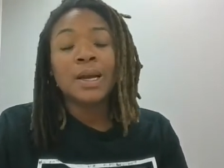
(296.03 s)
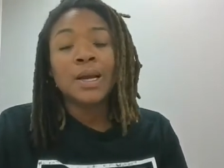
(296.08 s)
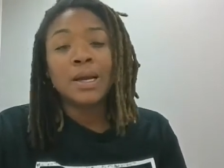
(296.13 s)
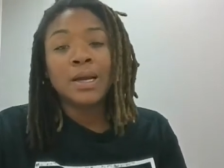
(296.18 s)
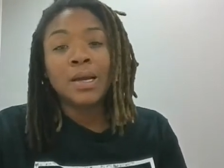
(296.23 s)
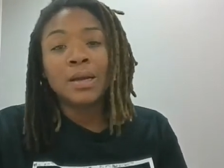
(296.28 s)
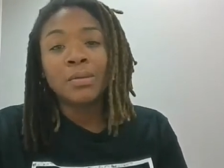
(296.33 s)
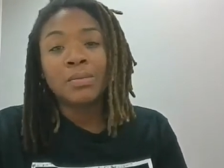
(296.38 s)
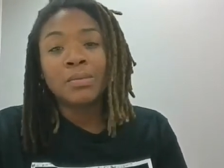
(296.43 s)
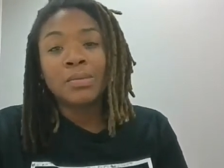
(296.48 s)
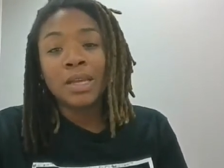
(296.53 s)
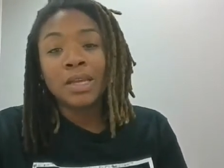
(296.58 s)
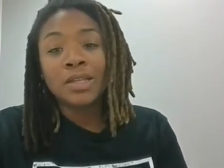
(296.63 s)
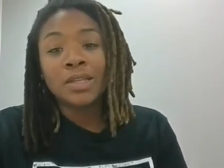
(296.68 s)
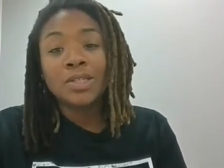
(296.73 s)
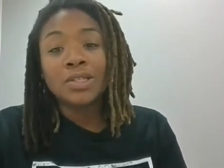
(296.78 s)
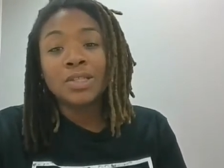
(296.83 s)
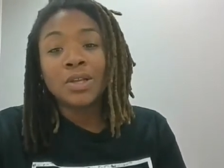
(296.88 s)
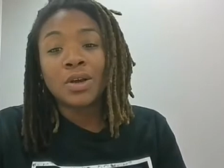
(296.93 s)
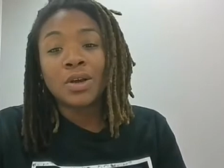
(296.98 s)

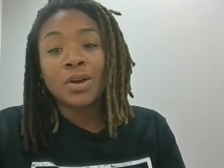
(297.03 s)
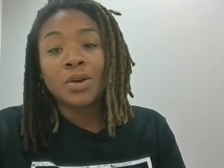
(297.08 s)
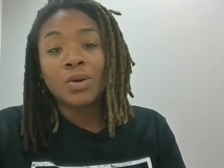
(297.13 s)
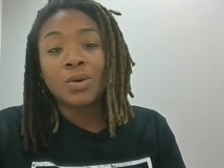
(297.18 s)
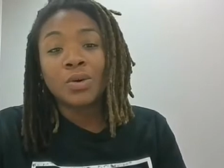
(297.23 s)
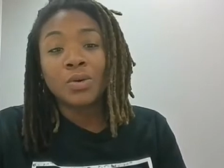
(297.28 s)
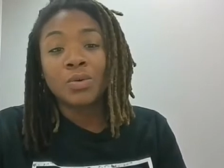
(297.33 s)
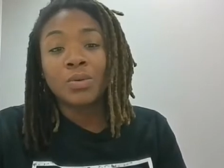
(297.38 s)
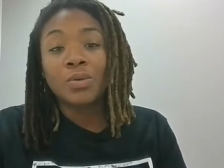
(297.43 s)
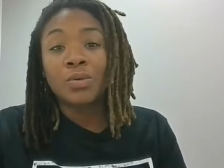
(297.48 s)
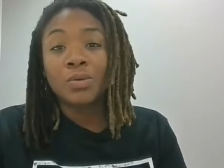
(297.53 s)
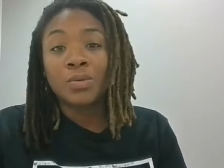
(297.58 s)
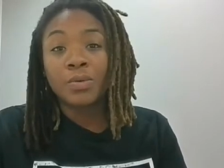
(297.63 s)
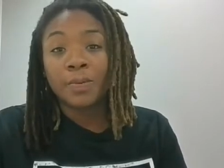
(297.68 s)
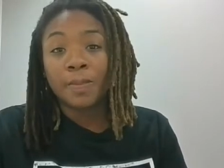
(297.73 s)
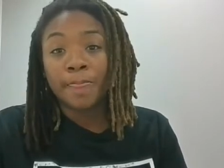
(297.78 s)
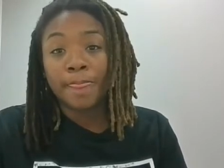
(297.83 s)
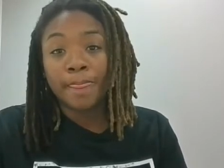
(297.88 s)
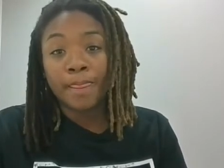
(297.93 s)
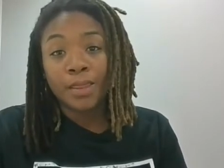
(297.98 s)
And so
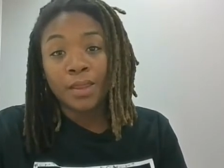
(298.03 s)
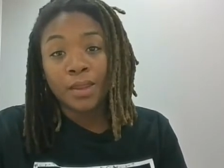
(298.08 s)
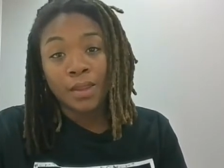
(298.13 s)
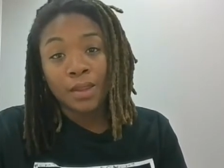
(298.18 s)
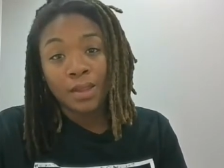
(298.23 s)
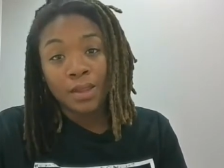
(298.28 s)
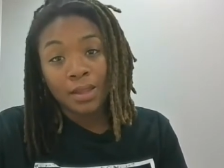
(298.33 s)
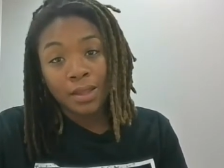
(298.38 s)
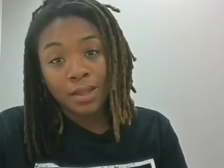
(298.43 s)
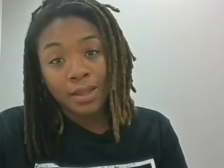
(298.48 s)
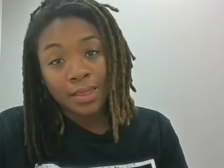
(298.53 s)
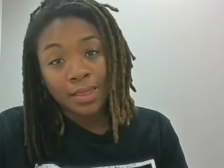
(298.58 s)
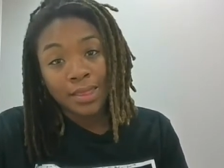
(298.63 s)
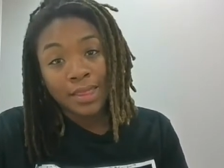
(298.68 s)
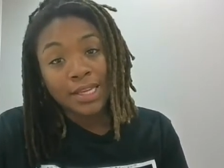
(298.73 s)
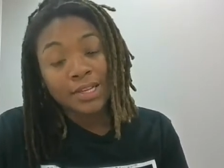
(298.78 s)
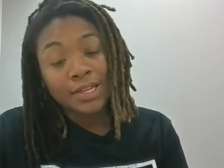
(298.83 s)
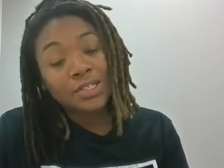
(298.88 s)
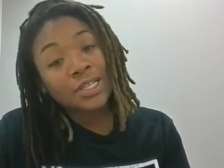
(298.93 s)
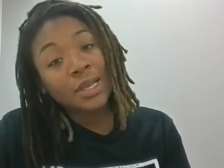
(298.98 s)

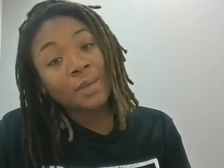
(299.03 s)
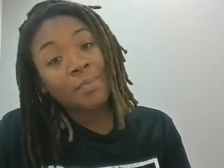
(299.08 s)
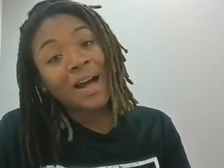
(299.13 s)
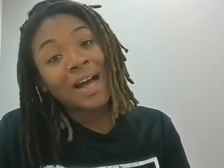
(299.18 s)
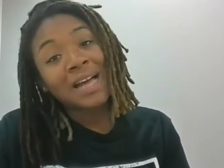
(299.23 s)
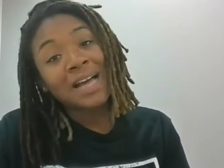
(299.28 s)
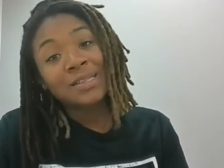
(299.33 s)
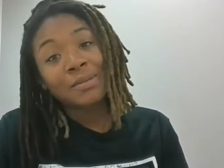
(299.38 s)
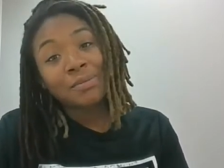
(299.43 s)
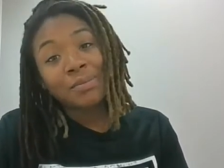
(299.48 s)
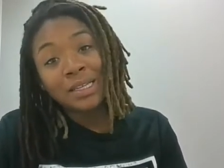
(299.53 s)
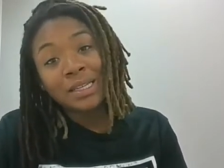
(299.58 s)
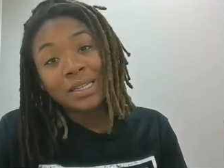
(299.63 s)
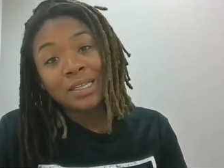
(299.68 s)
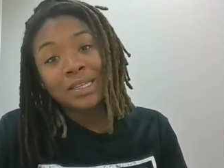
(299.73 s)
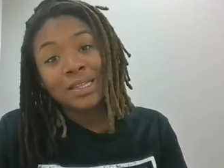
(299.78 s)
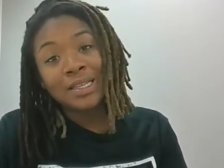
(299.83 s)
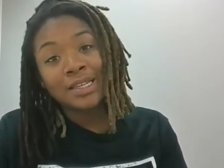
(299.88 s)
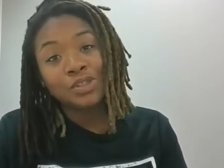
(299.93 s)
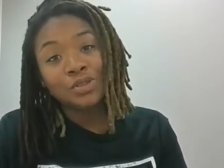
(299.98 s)
there's a
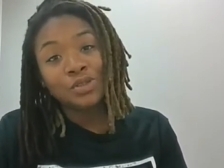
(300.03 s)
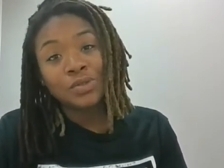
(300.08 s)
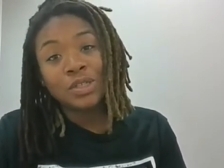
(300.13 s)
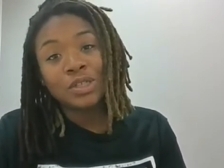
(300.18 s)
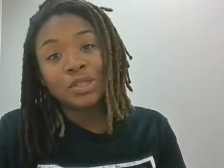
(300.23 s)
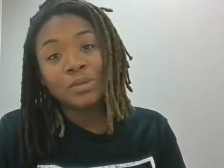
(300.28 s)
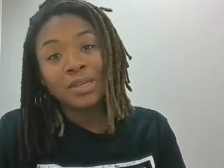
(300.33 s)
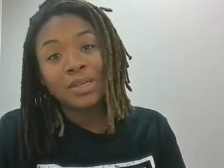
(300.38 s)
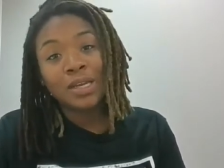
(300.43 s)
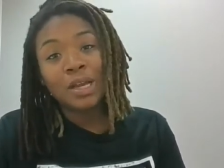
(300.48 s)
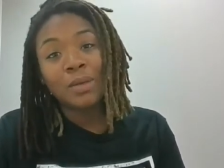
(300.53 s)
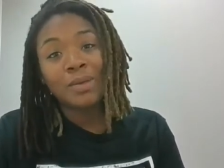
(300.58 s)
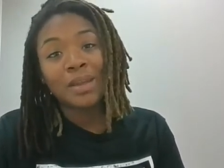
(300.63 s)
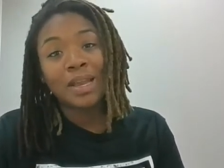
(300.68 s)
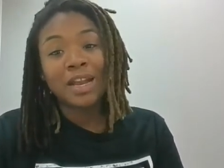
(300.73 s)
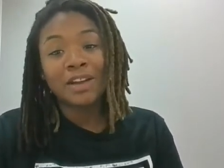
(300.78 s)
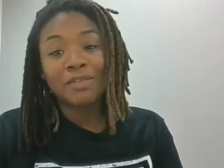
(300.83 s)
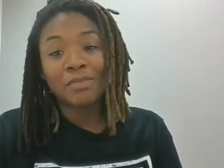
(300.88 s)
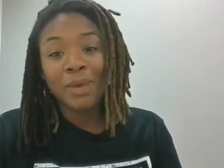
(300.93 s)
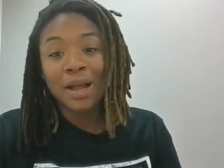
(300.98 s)
possibility that you could be
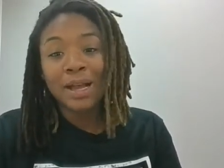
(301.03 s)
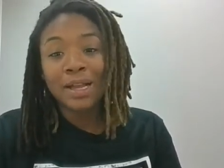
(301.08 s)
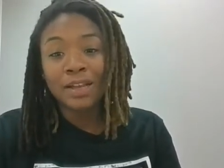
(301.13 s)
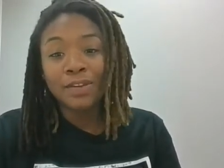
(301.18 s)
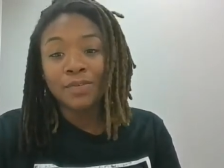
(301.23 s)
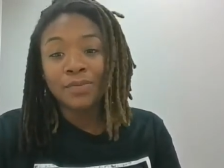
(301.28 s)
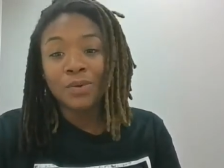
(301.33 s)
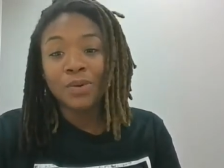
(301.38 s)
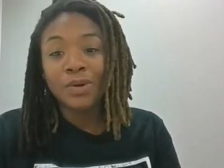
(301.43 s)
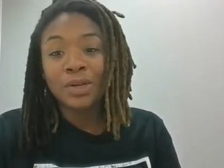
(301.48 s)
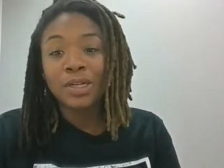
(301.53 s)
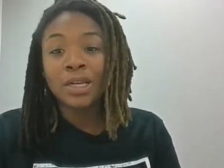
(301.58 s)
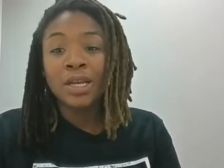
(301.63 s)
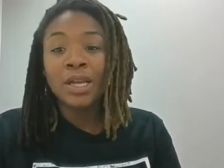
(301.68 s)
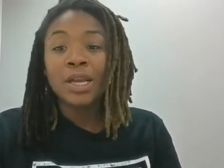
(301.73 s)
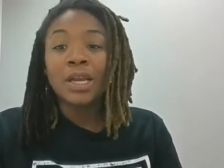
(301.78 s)
coming out of pocket for it.